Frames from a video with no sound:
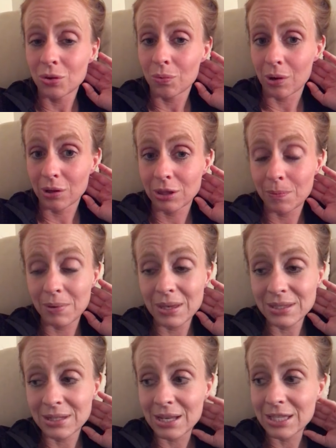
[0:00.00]
to work the
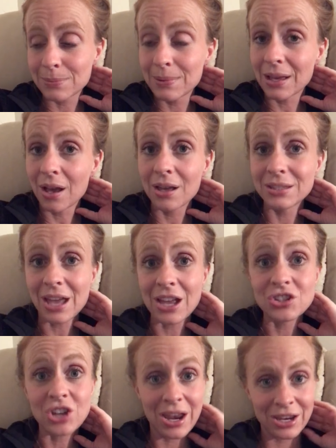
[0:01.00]
business because I
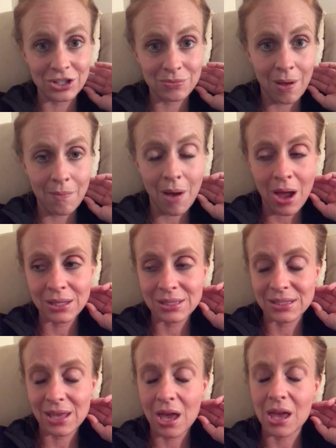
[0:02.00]
changed my
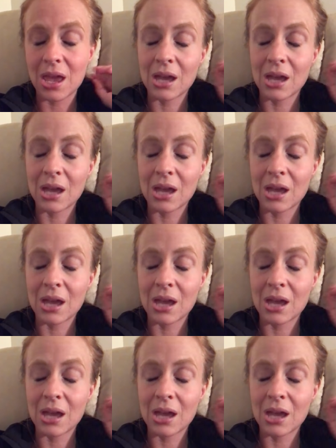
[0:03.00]
mindset.